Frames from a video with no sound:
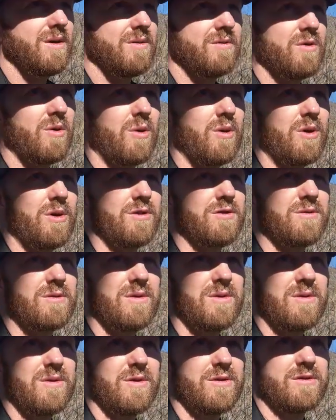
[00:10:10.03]
course.
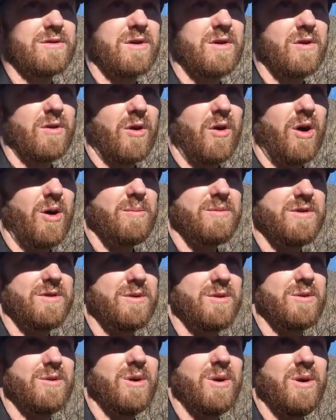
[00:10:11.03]
Those can grow up
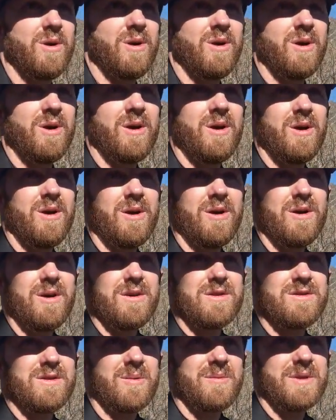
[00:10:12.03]
to
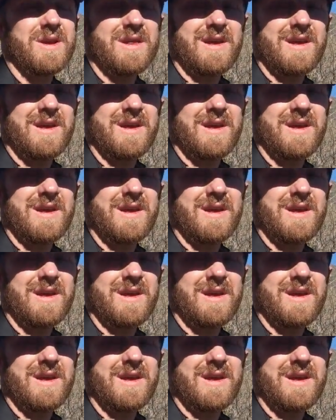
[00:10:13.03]
something